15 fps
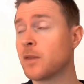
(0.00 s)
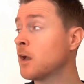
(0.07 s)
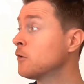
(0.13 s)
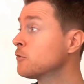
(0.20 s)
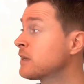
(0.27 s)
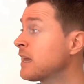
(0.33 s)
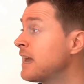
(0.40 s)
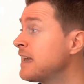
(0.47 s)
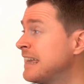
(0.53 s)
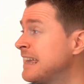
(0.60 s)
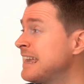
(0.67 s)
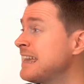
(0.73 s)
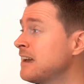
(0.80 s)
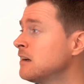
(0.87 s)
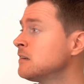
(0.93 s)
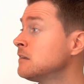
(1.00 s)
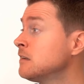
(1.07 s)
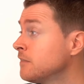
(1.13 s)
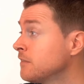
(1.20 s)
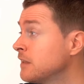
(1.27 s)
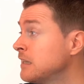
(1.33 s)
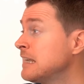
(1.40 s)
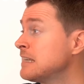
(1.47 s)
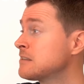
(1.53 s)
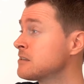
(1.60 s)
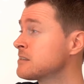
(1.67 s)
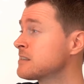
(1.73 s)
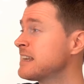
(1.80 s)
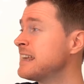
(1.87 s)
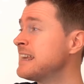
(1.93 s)
Okay? Here, the
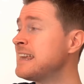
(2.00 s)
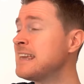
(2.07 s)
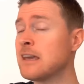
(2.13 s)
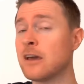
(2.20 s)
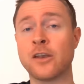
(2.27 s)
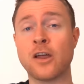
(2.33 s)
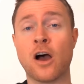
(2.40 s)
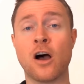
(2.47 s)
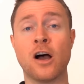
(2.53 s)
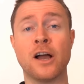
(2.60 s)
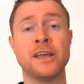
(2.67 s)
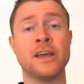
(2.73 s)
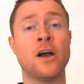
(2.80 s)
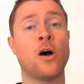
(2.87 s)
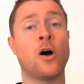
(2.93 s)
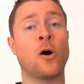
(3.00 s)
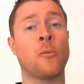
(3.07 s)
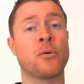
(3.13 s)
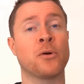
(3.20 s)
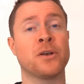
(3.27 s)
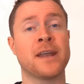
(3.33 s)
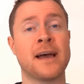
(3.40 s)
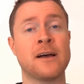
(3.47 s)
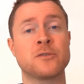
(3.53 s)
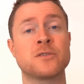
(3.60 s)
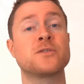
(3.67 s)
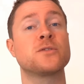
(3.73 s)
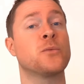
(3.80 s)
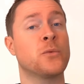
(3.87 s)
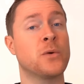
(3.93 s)
letters E and I are
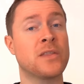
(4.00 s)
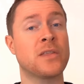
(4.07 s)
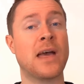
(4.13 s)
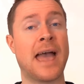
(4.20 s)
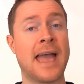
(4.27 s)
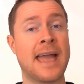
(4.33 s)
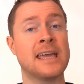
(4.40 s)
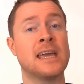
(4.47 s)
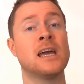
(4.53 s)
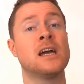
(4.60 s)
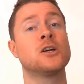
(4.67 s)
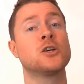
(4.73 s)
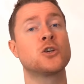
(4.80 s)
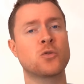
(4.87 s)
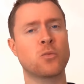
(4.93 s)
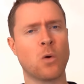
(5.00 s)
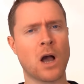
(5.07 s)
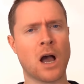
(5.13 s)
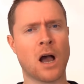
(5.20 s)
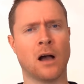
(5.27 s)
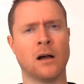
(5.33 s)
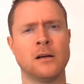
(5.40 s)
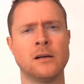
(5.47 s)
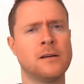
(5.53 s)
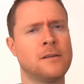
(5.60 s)
pronounced with a schwa.